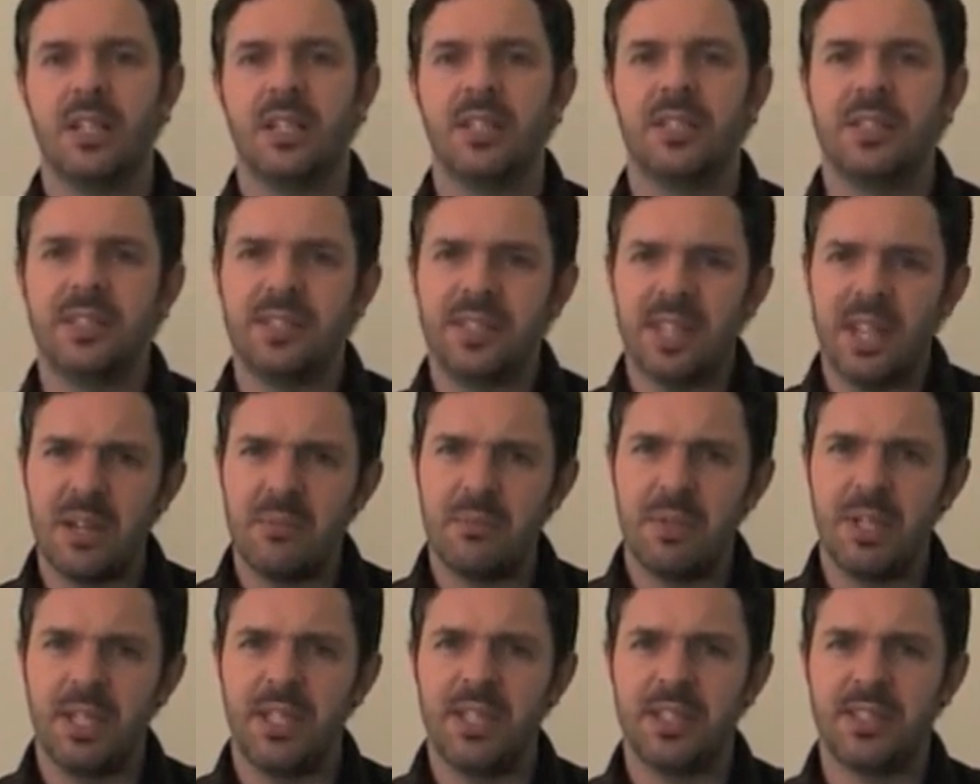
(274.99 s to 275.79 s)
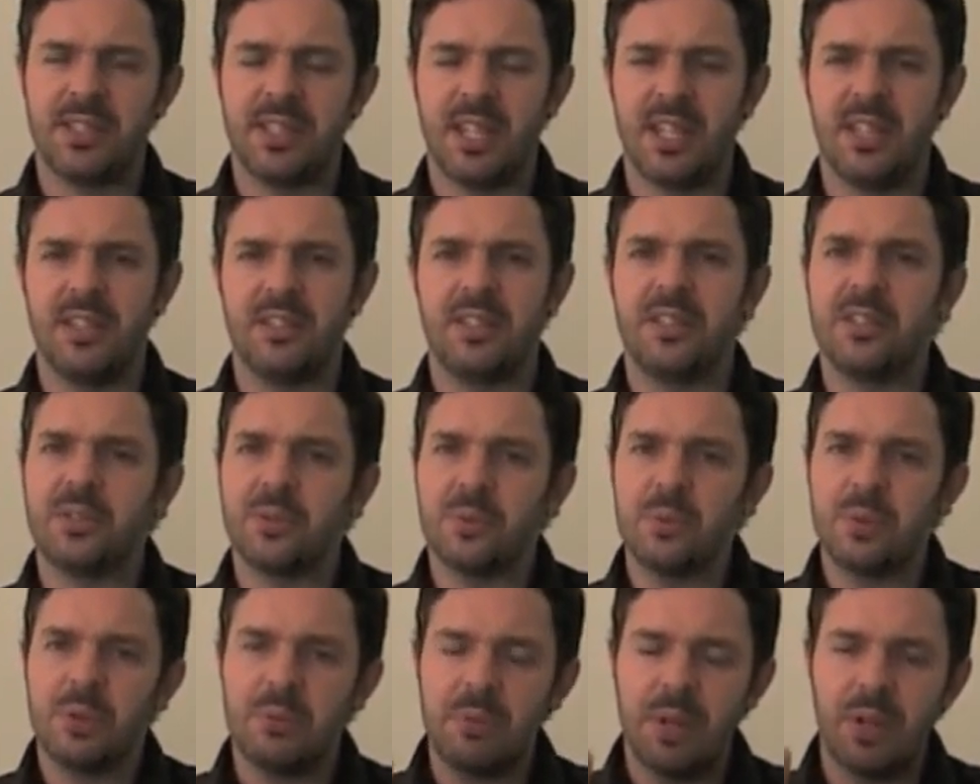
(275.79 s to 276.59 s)
Does that make sense? It's
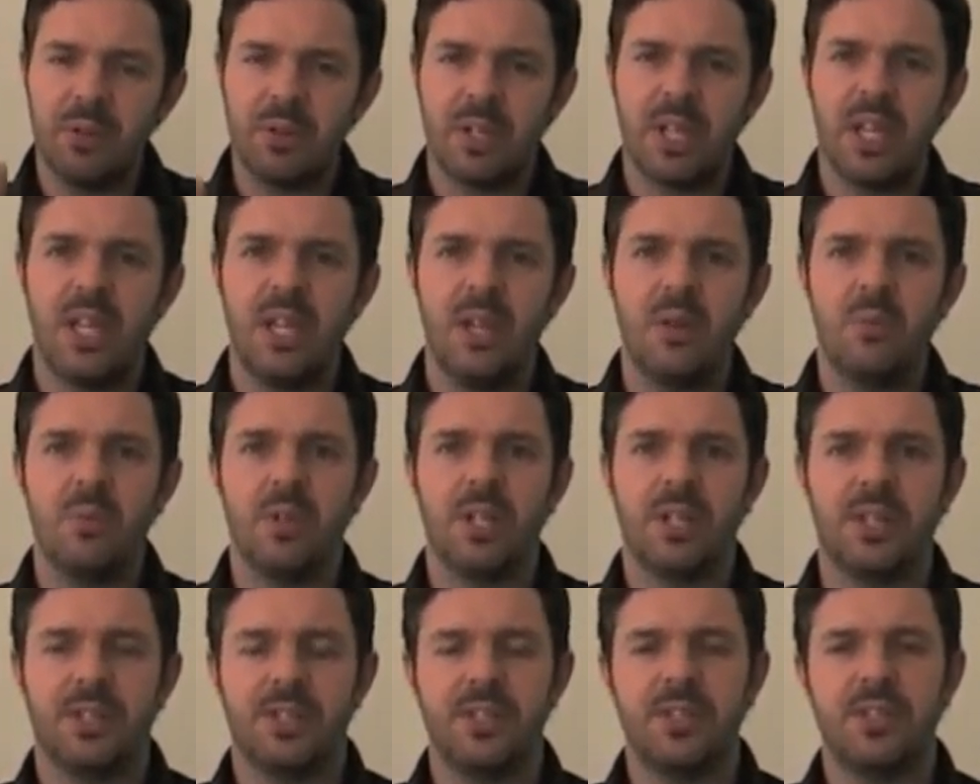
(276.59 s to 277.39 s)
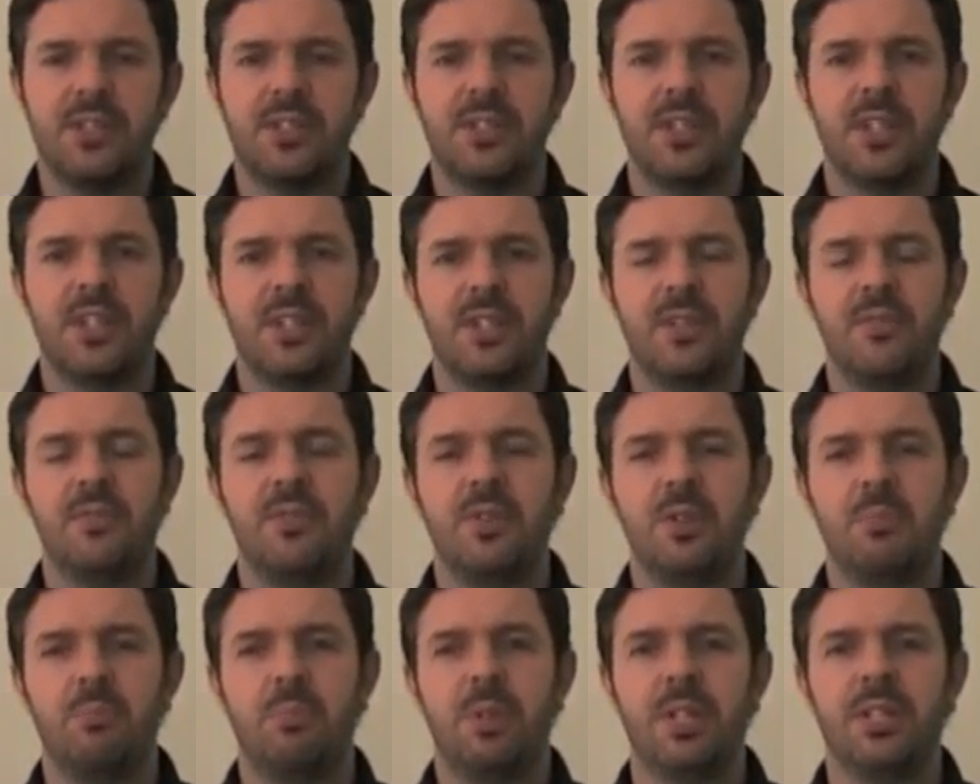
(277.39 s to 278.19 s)
all about keywords and searching for
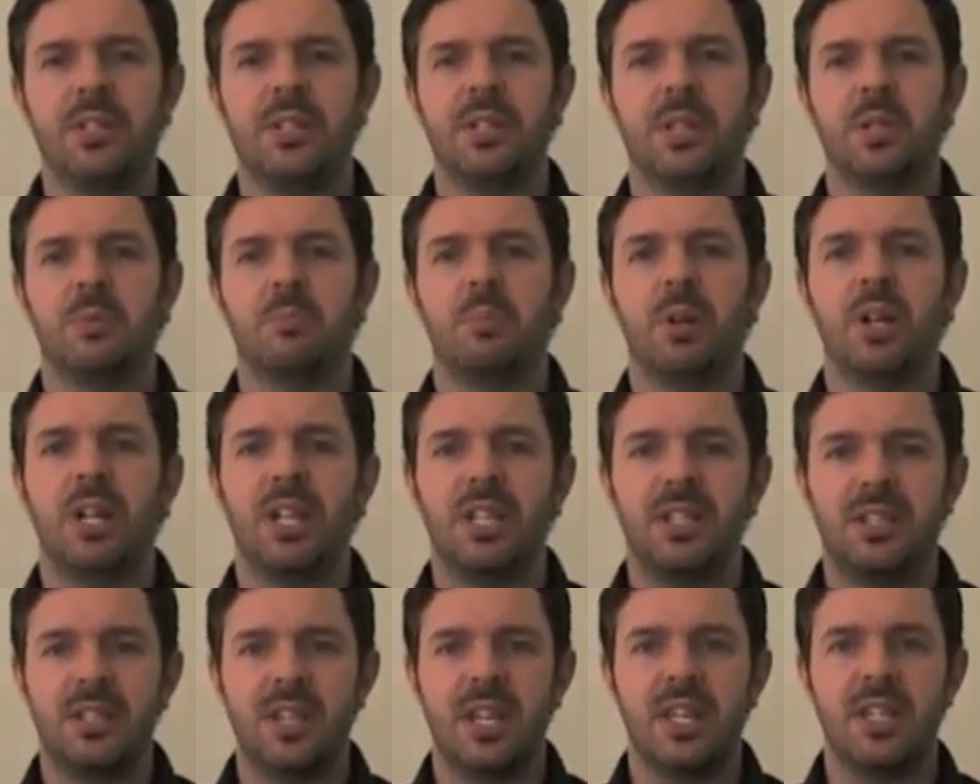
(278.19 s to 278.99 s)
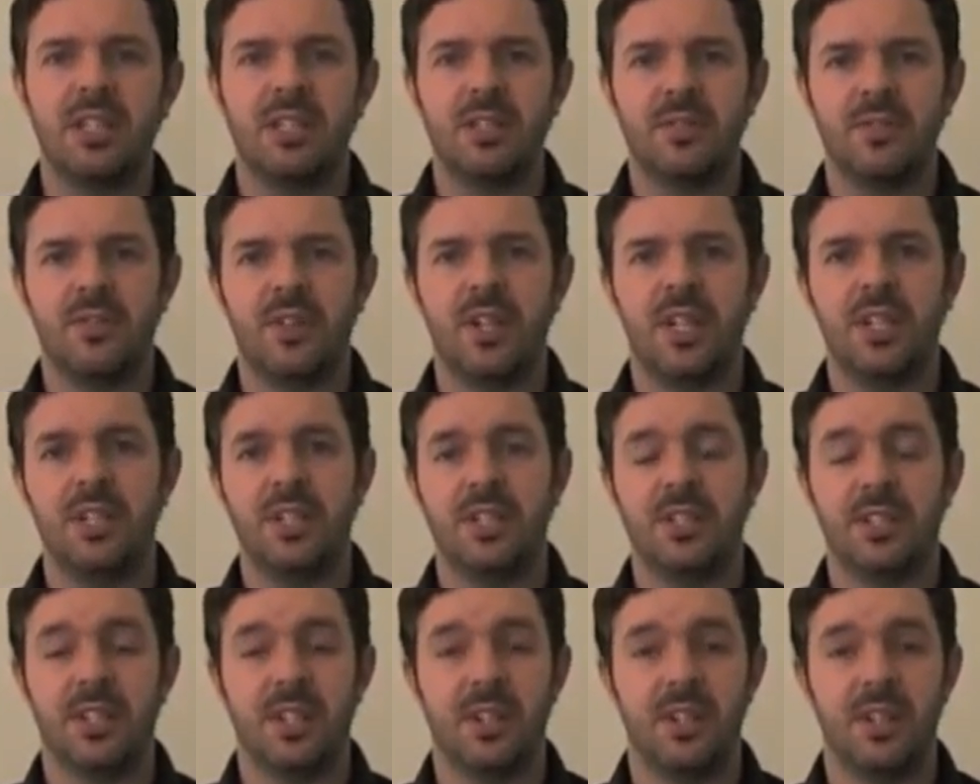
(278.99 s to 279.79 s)
your business, but identifying
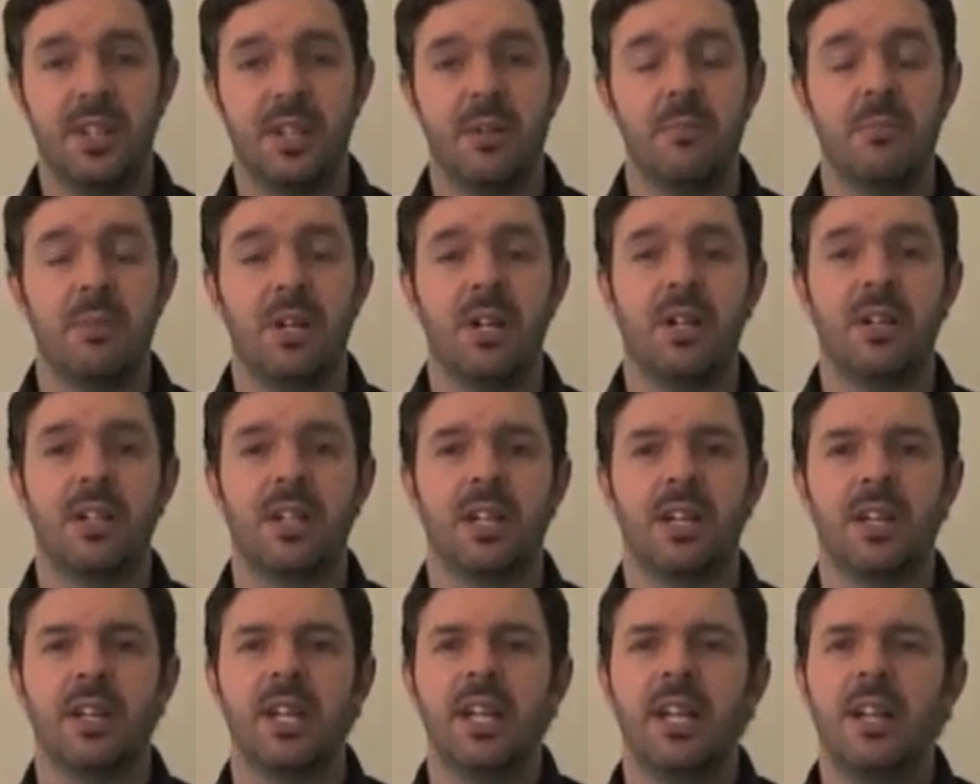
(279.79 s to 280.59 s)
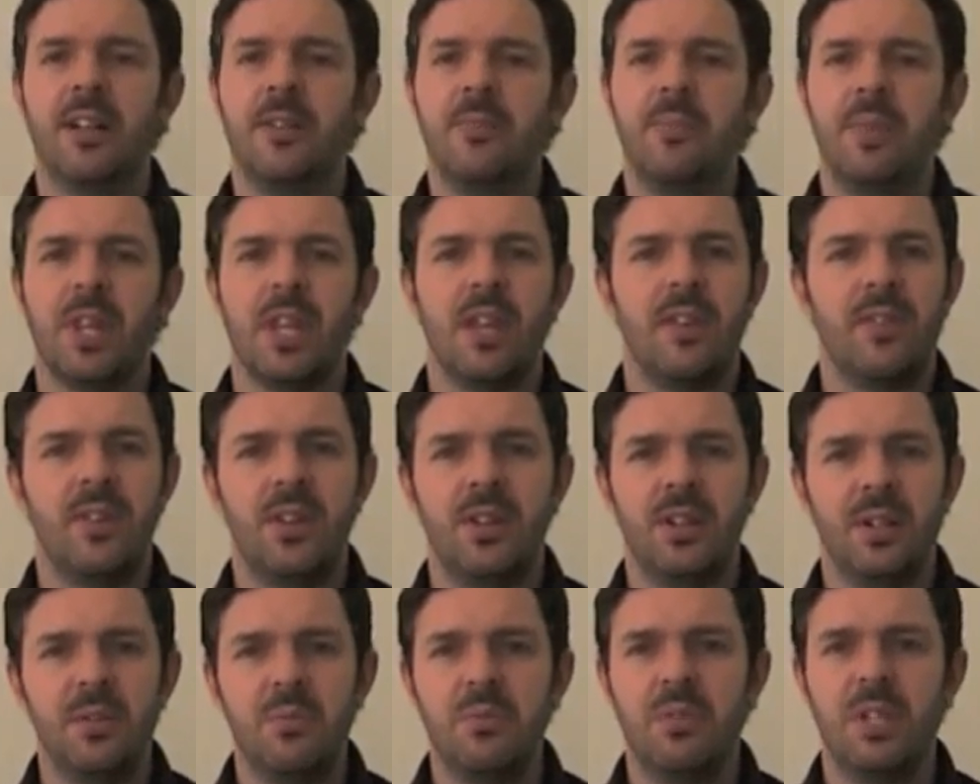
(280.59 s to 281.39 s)
your target market. If
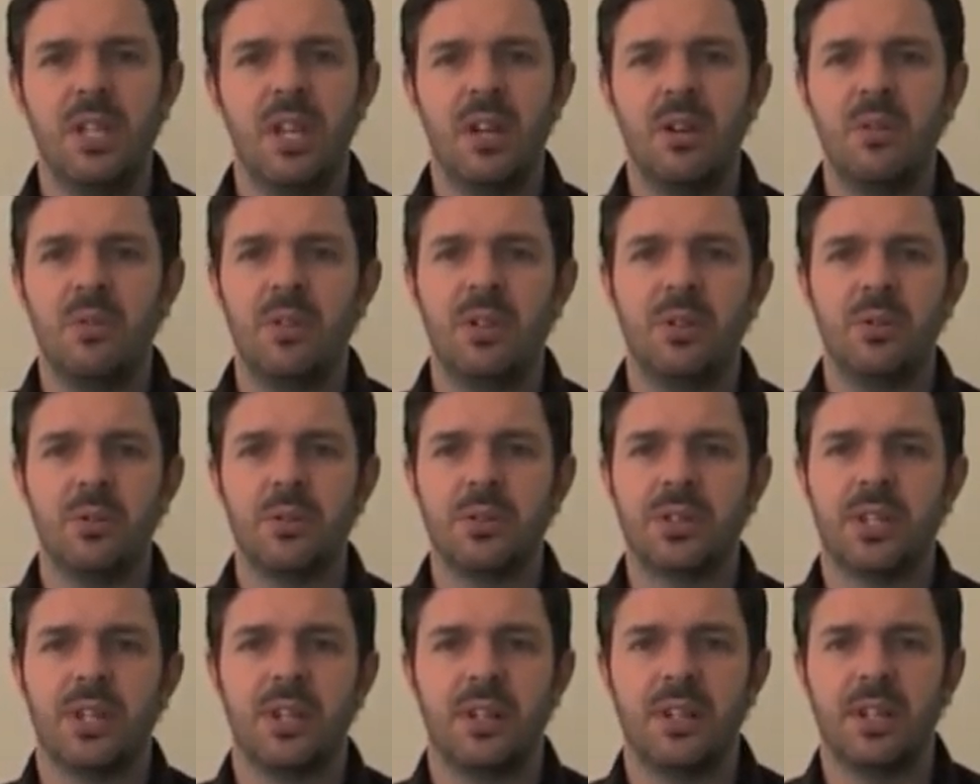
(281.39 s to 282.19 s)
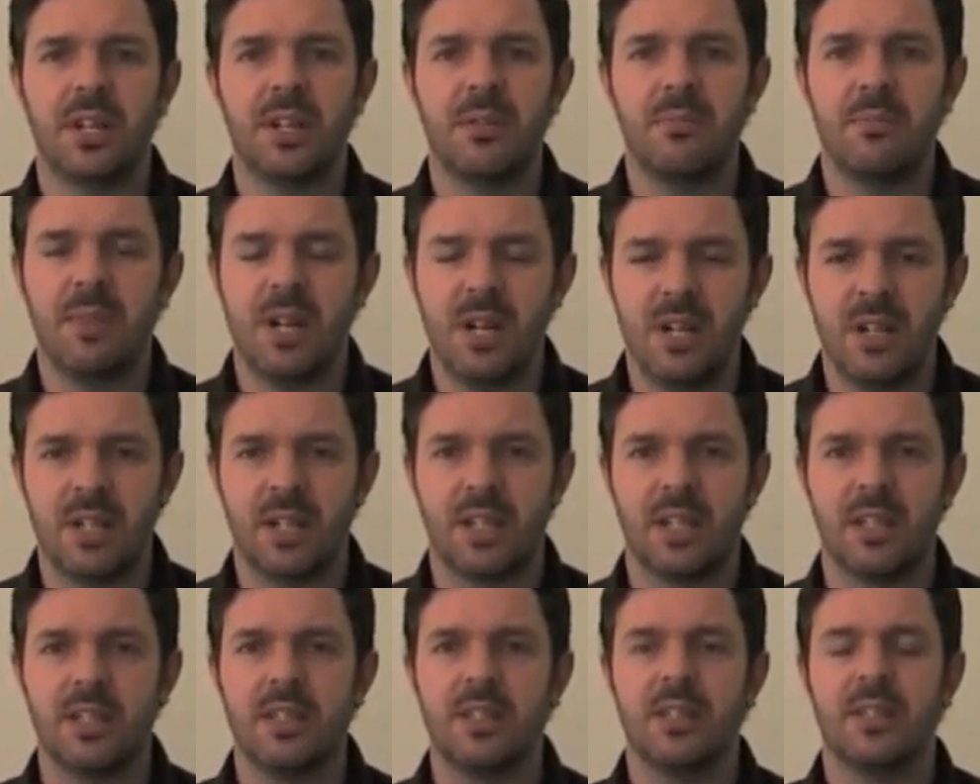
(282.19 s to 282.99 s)
you don't know your target
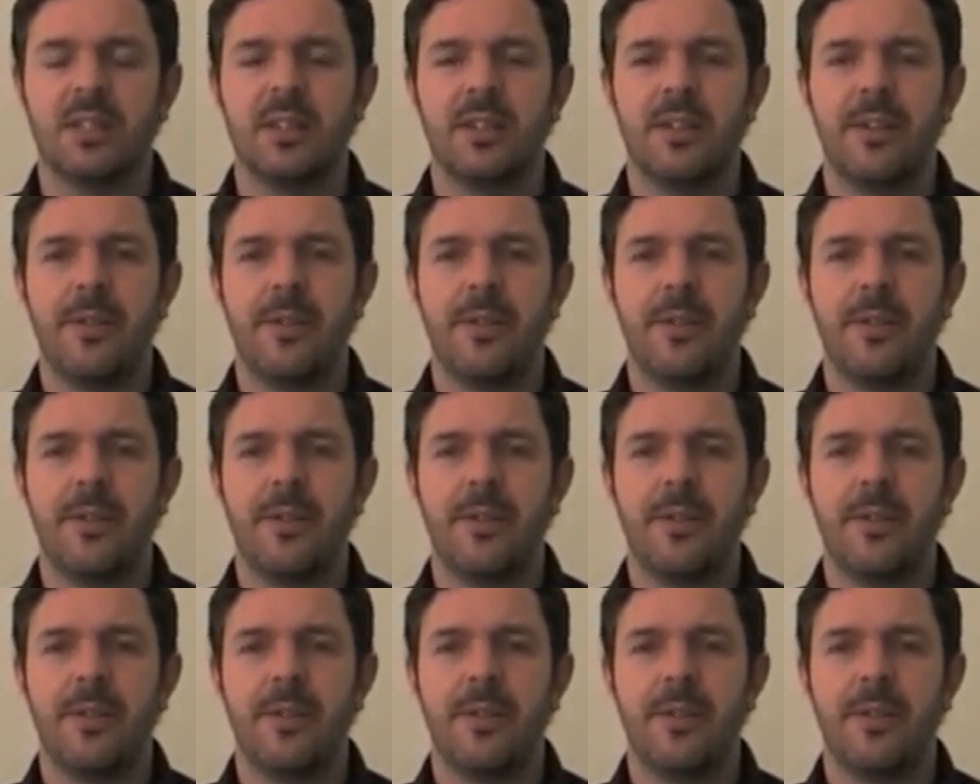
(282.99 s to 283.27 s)
market,